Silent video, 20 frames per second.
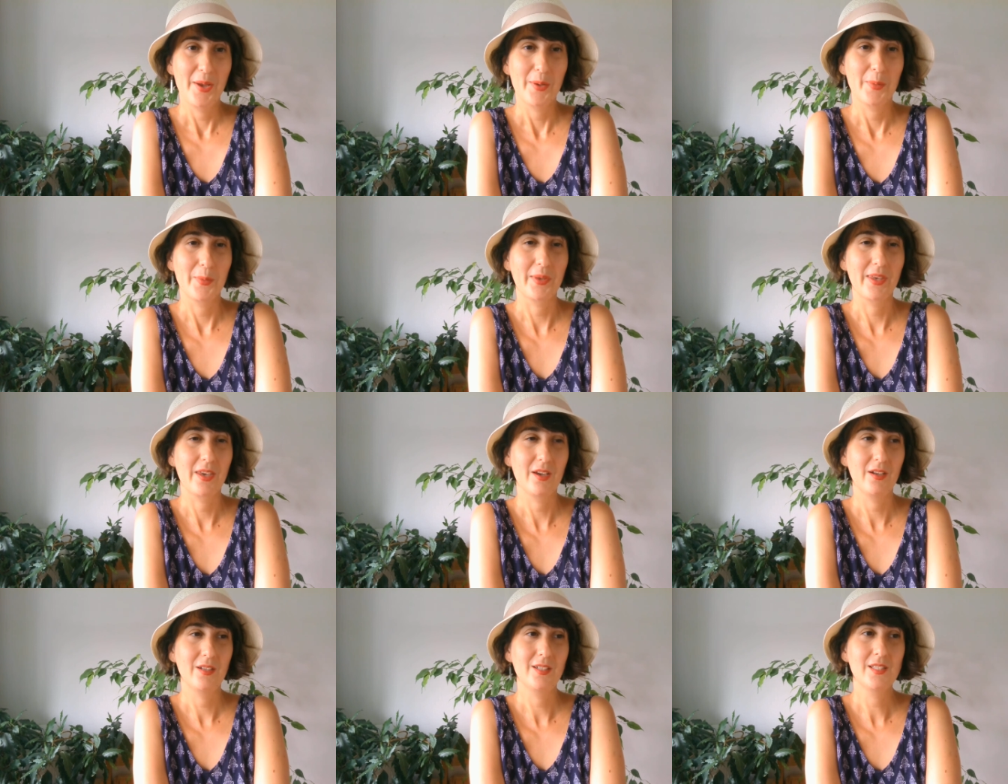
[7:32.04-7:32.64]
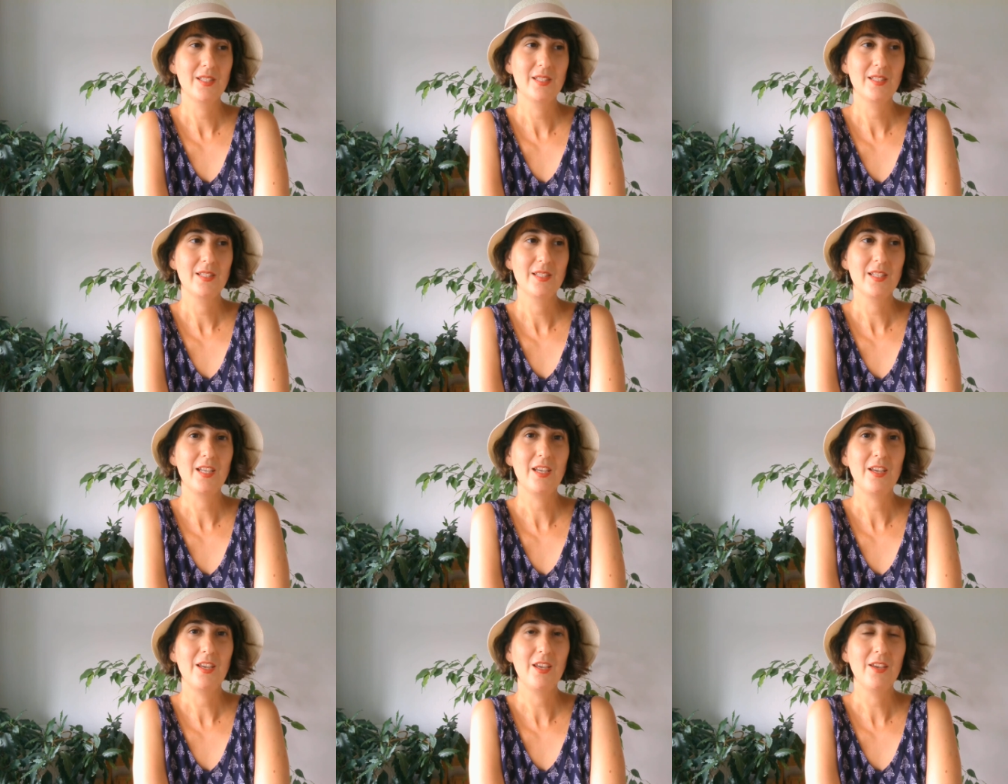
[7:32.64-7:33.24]
because
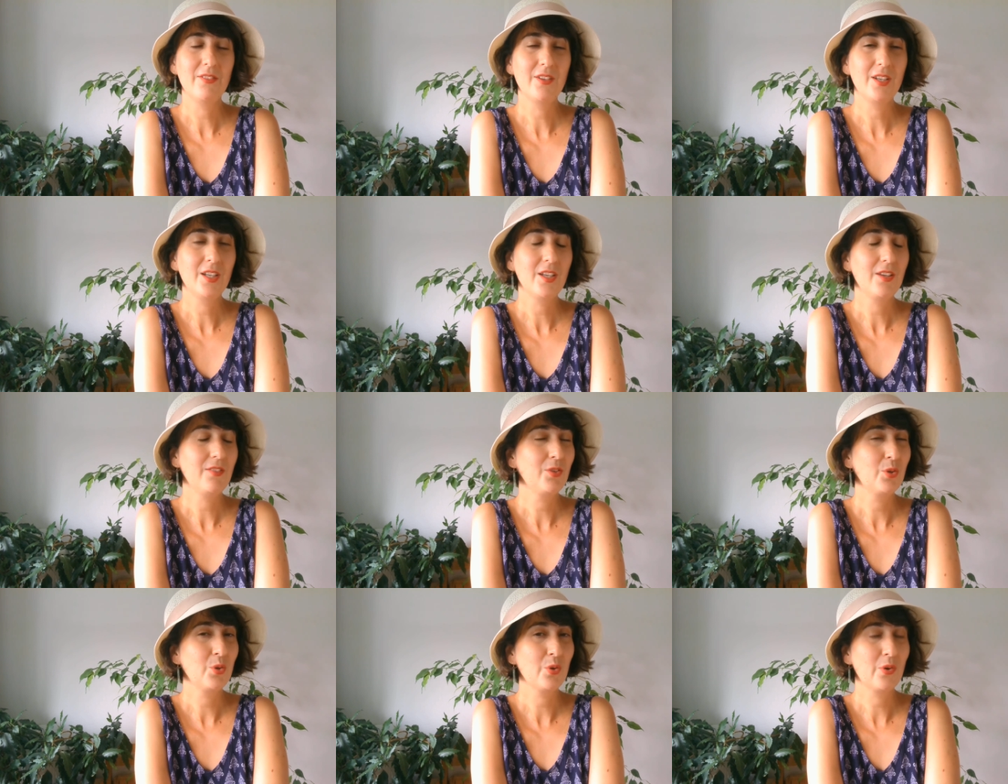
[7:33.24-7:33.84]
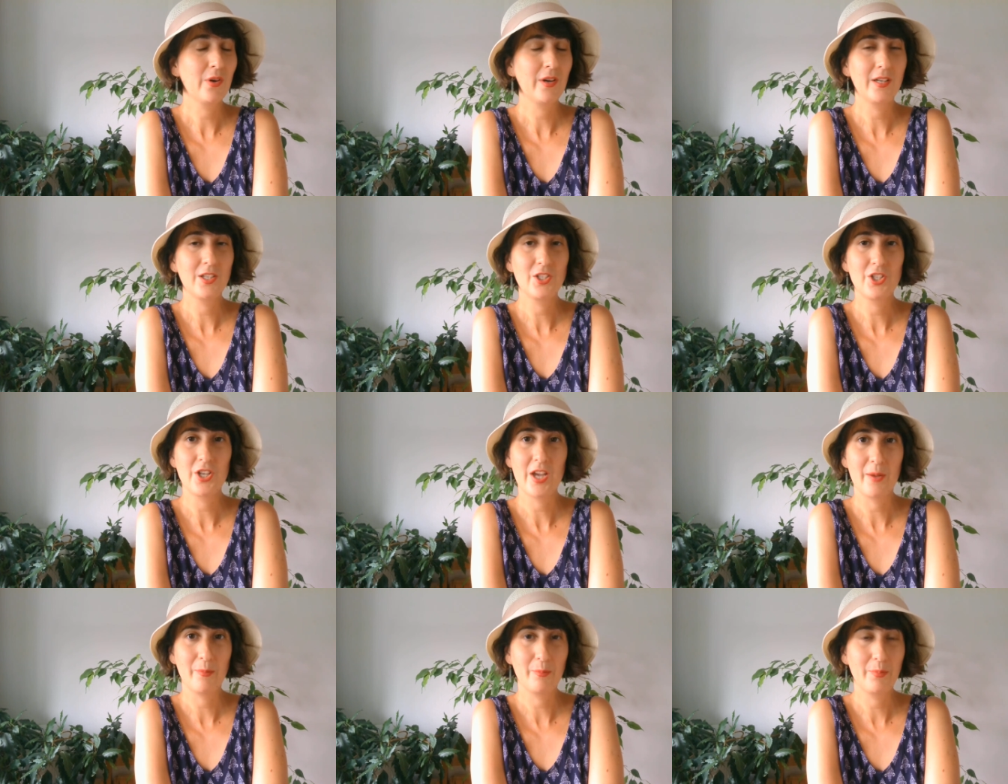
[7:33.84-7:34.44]
even if you are a
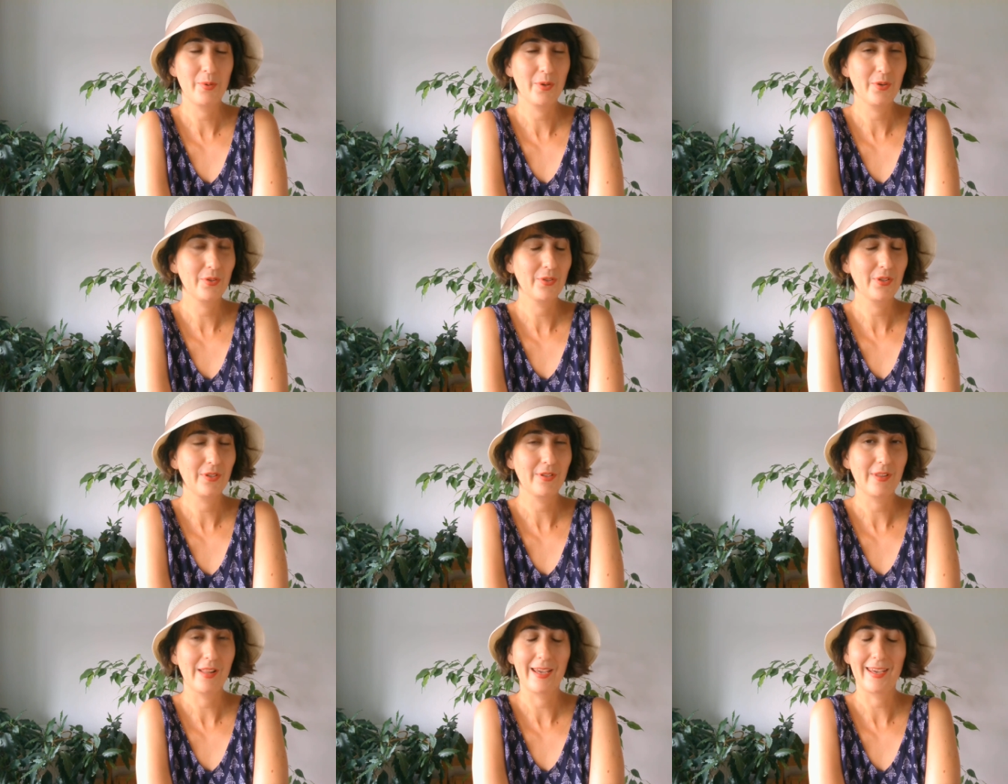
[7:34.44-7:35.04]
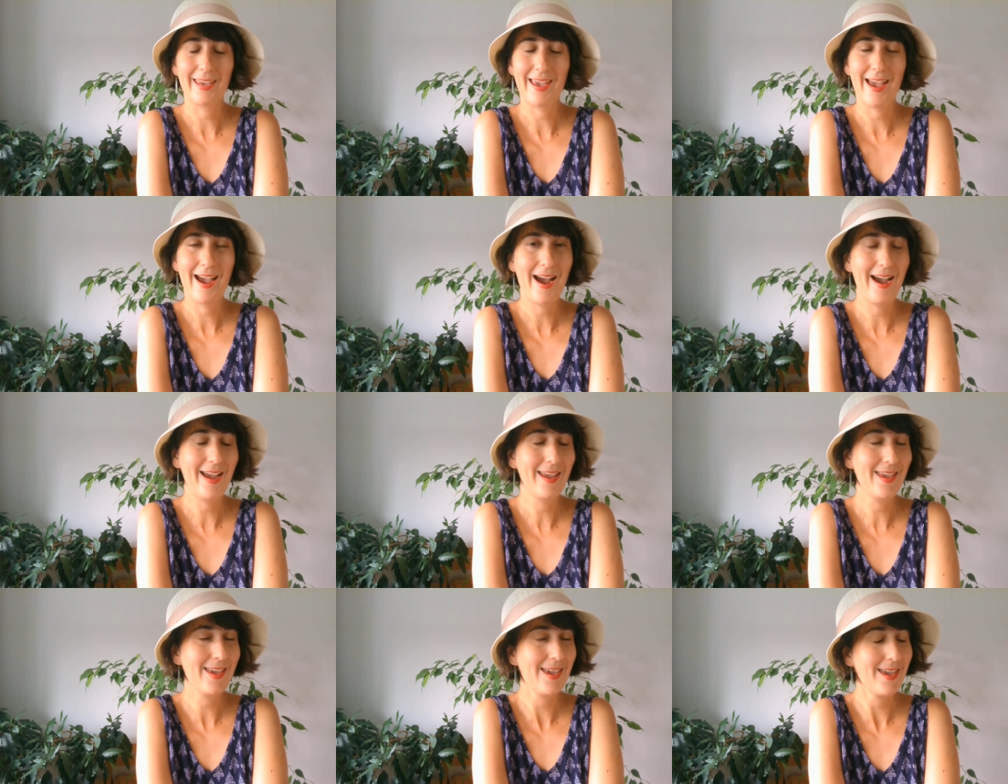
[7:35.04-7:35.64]
champion, like
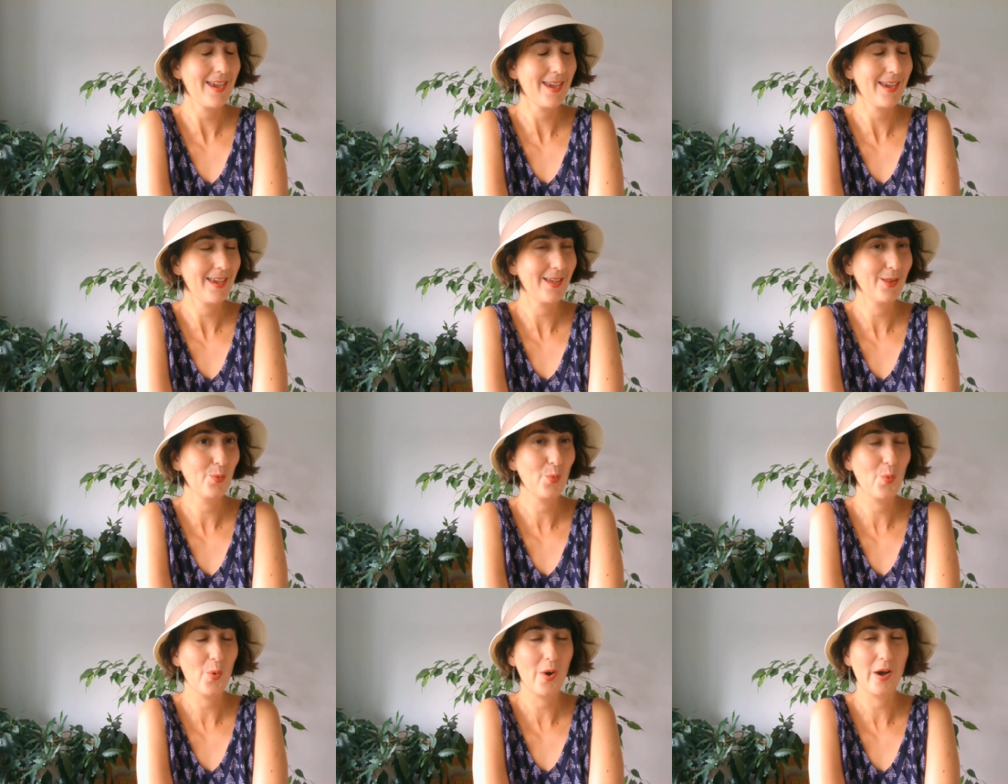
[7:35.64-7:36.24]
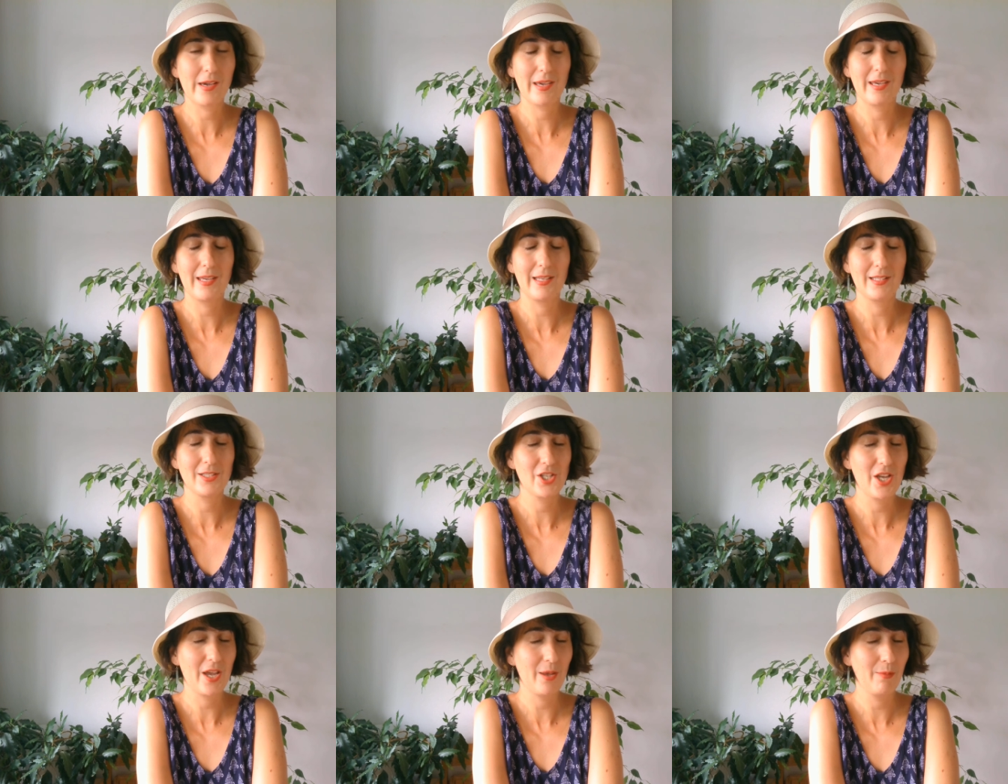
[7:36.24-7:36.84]
high heel
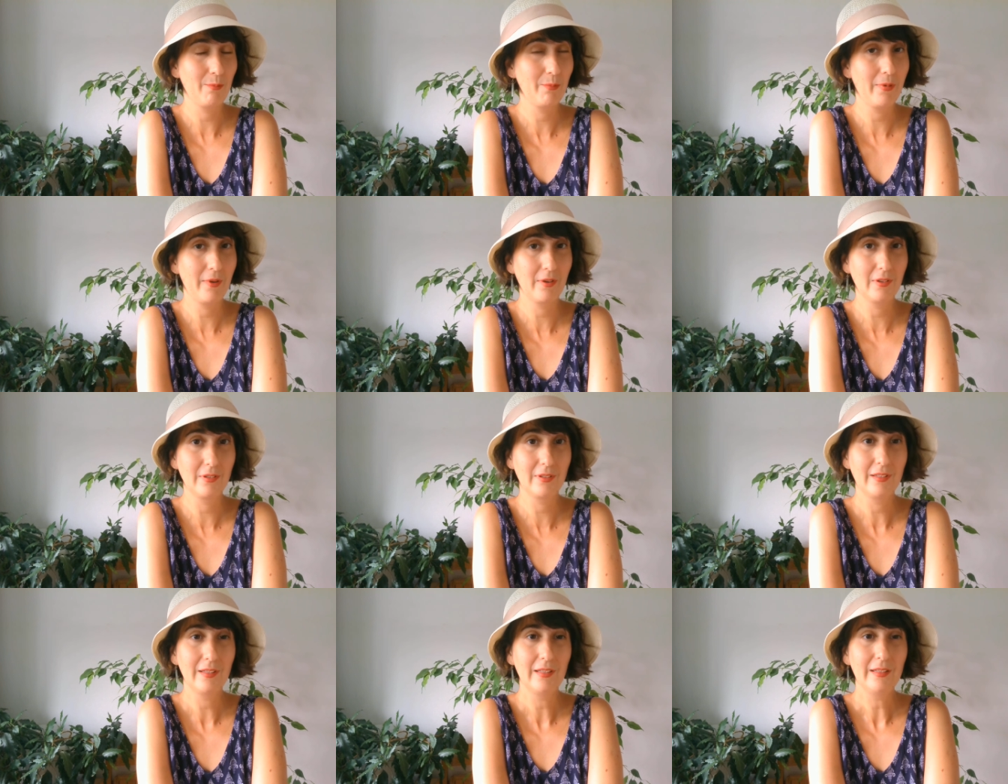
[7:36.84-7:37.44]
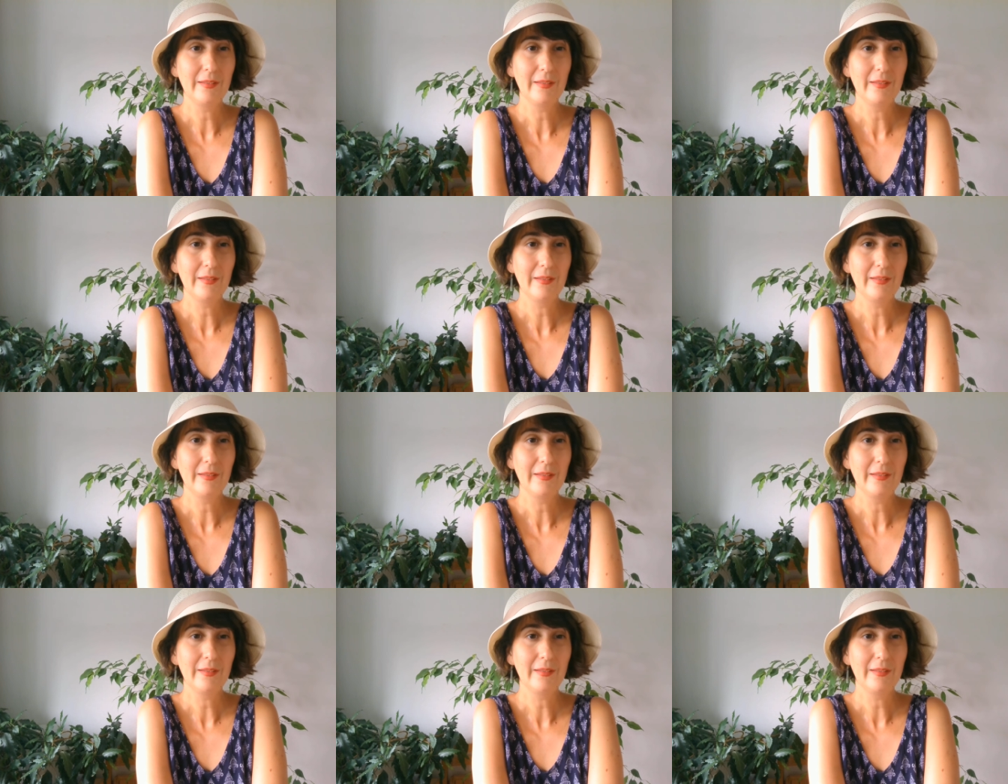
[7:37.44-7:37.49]
walking champion,